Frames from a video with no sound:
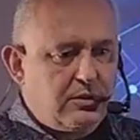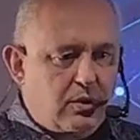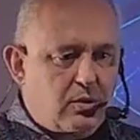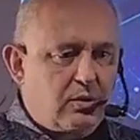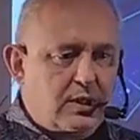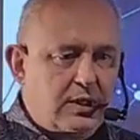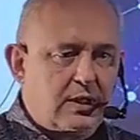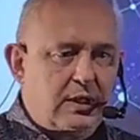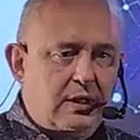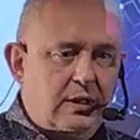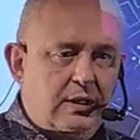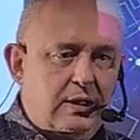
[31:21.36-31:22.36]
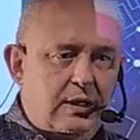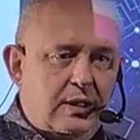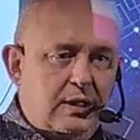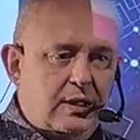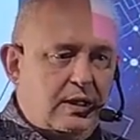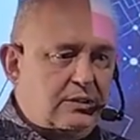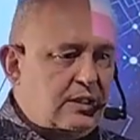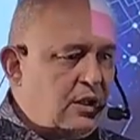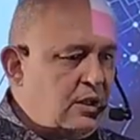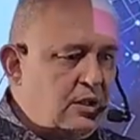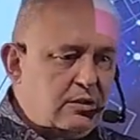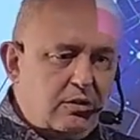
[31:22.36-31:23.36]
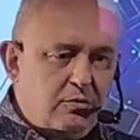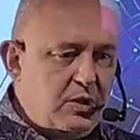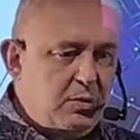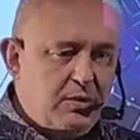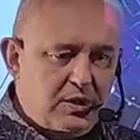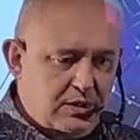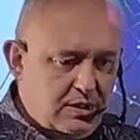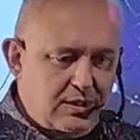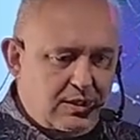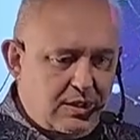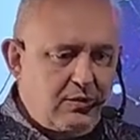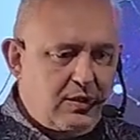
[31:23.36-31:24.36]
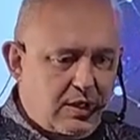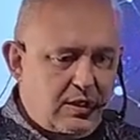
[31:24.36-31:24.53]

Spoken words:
only. It's a lot of people living